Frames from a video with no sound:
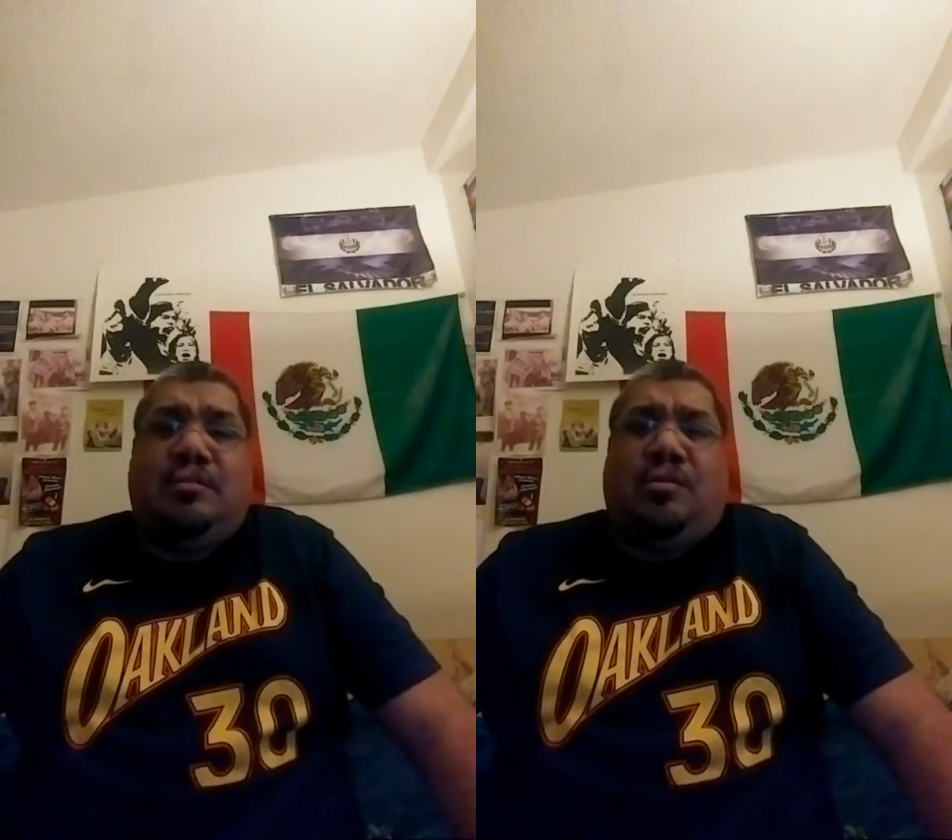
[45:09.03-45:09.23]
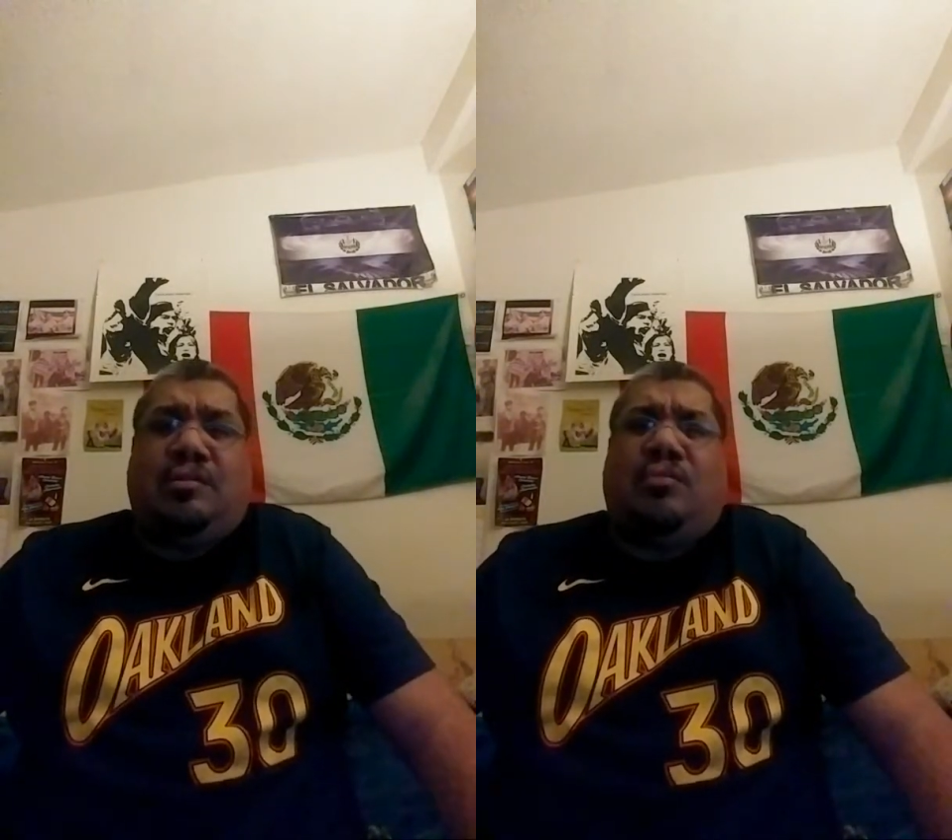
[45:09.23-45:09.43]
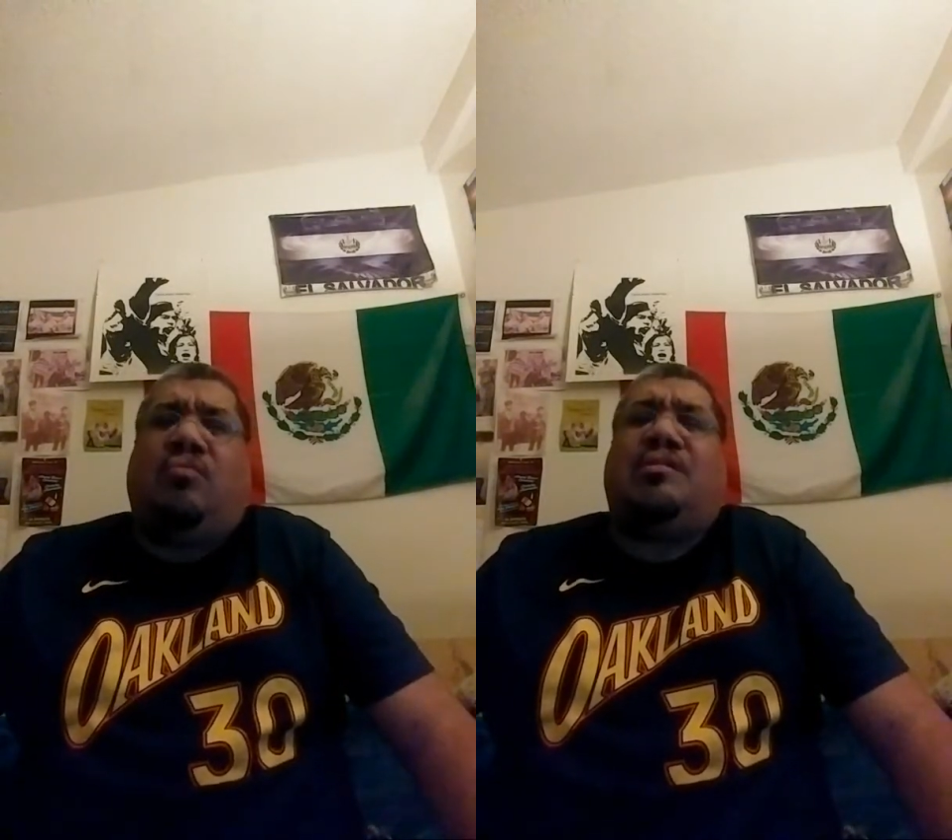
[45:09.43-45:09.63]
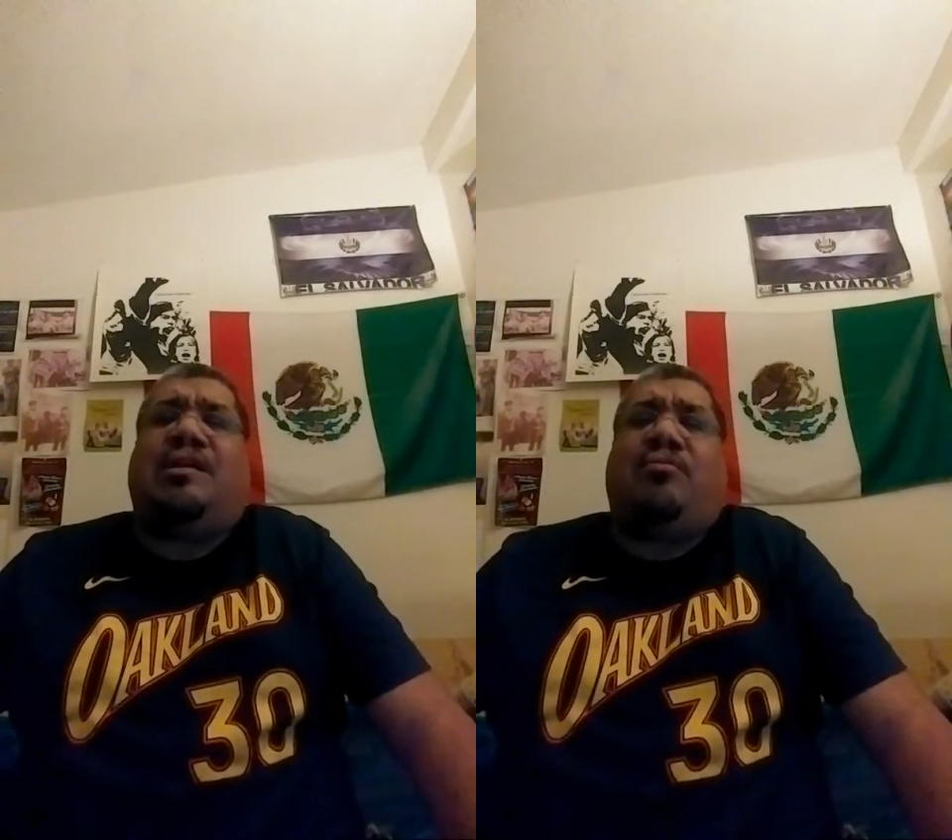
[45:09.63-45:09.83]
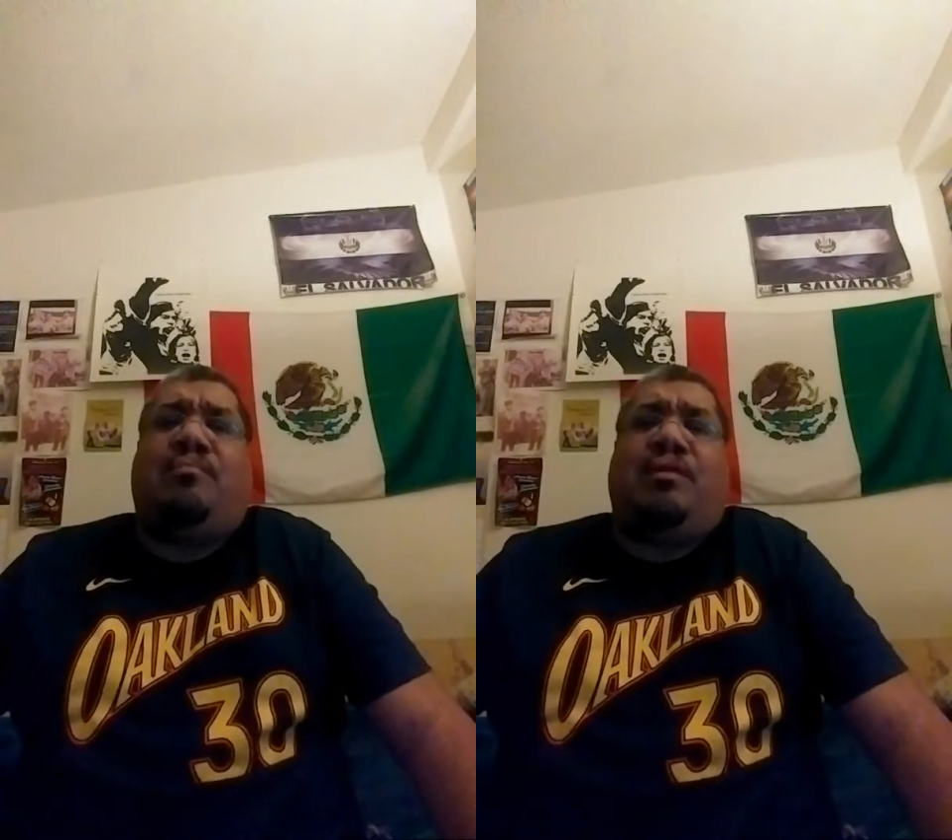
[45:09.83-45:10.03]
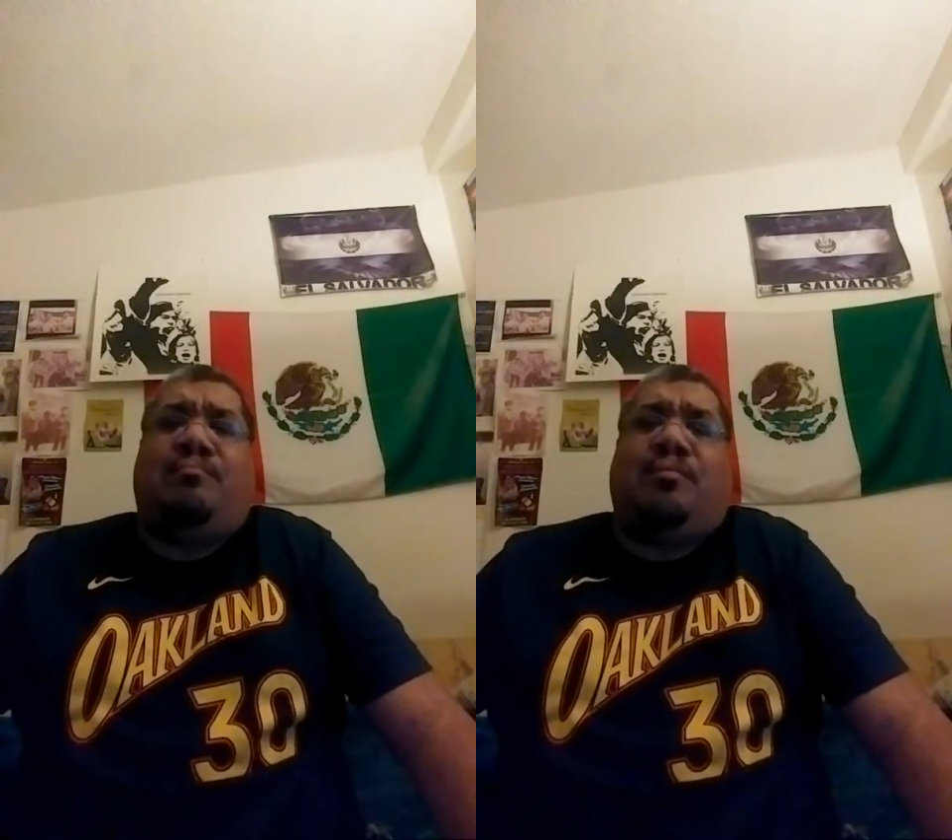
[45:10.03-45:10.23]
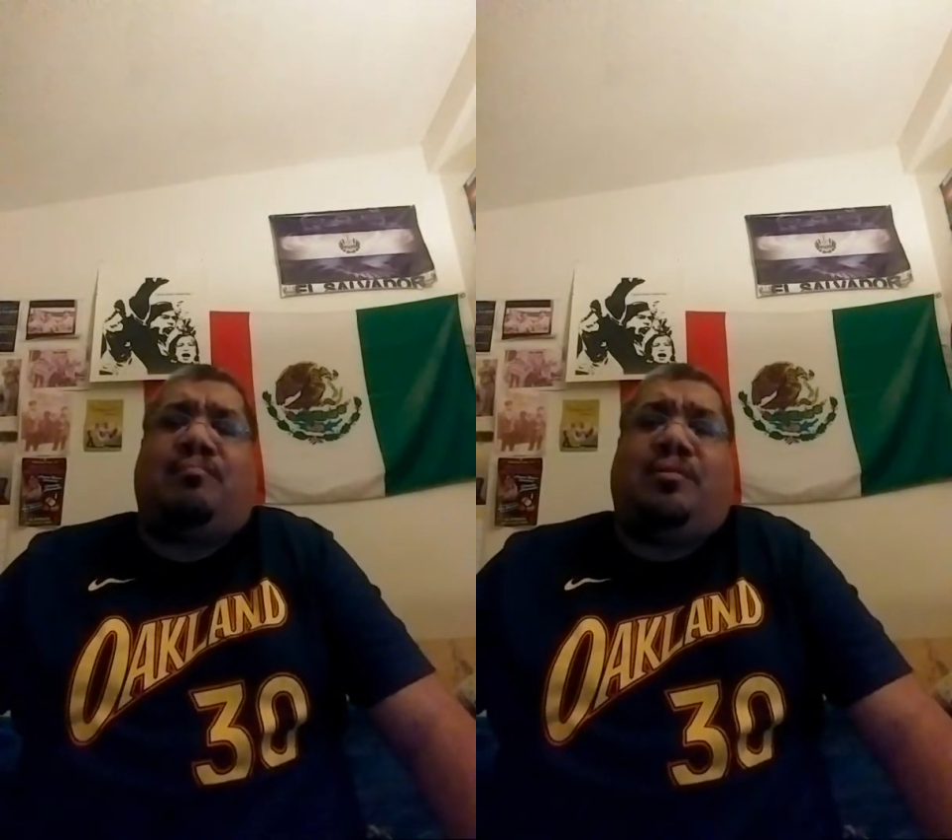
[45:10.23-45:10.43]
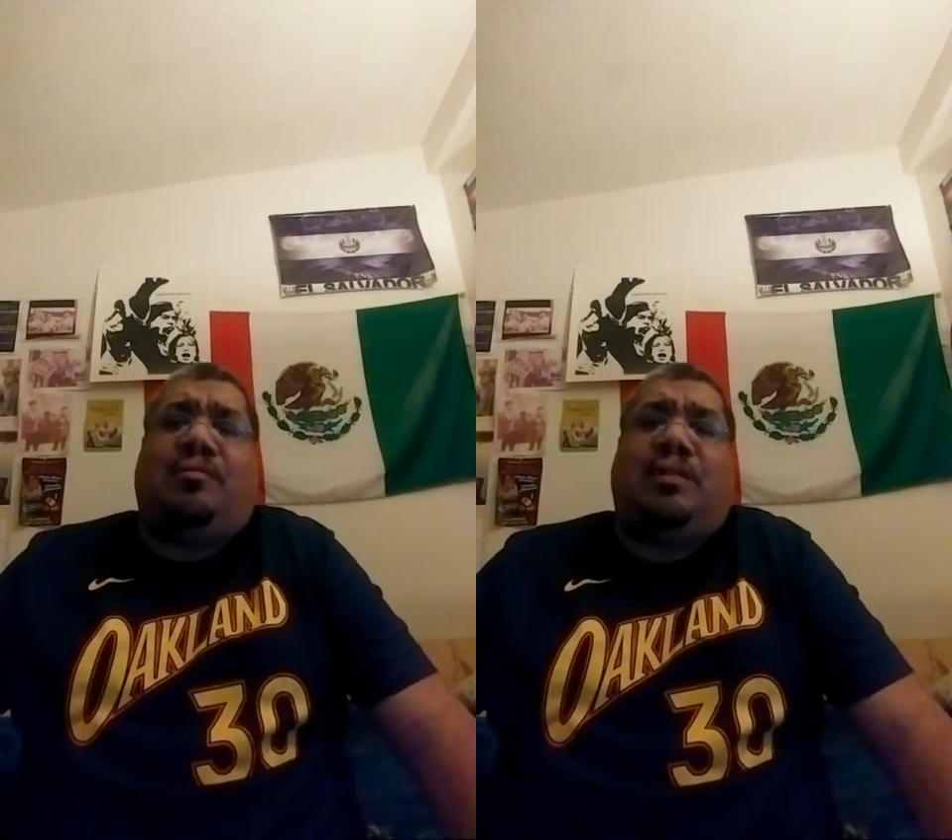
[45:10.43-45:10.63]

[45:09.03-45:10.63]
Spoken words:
Those are the ones I remember, bro.